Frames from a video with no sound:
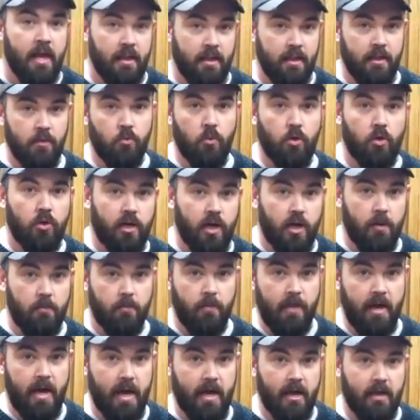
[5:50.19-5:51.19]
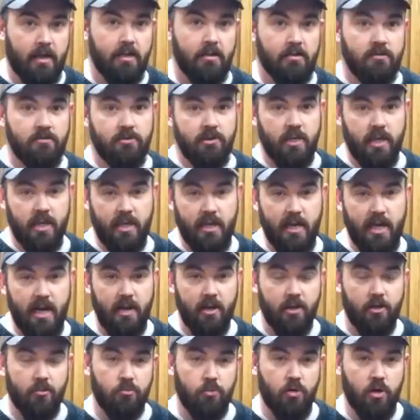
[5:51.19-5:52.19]
Then we'll come back, take it
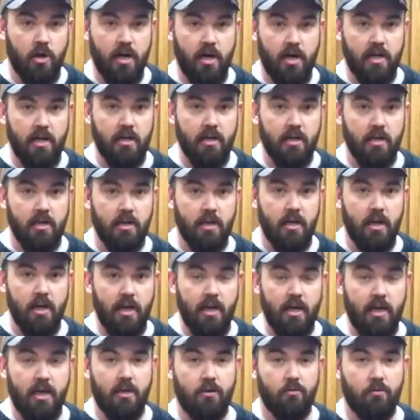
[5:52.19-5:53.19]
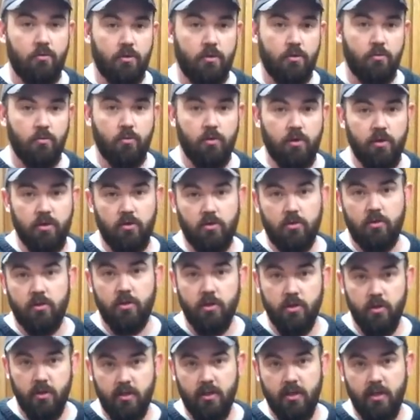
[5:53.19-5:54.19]
out of the brine, and we will
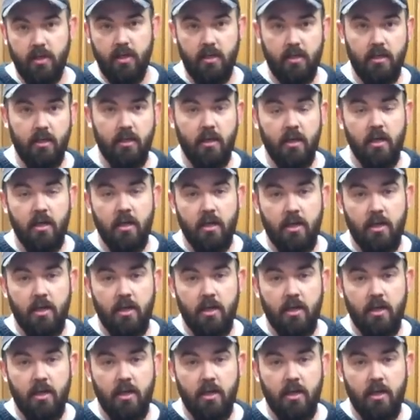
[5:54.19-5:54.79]
cook it.